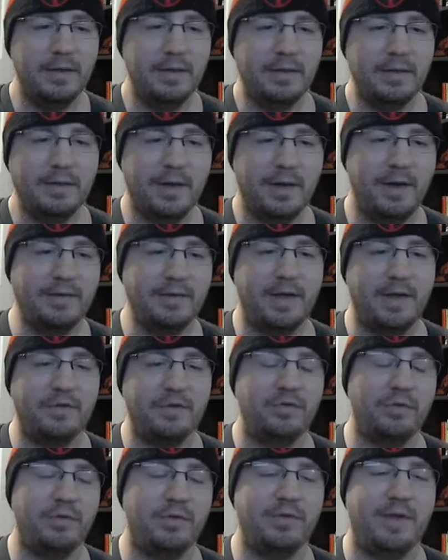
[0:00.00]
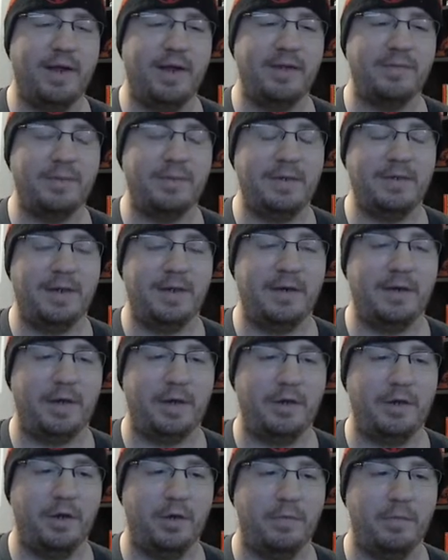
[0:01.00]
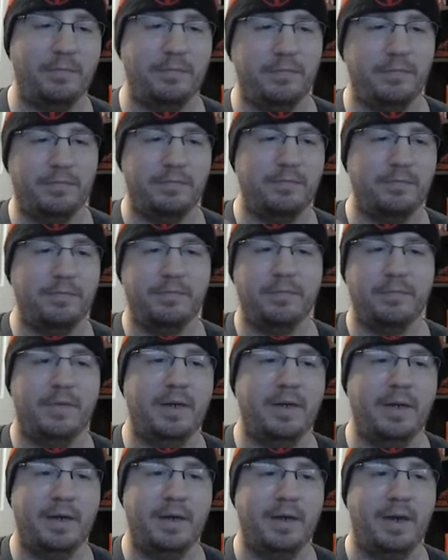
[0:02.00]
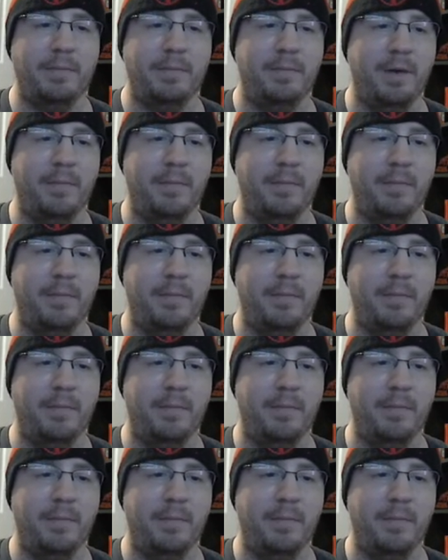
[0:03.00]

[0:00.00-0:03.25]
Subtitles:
kind of like that. Sora's nice, but he's not like, you know, again, I'm a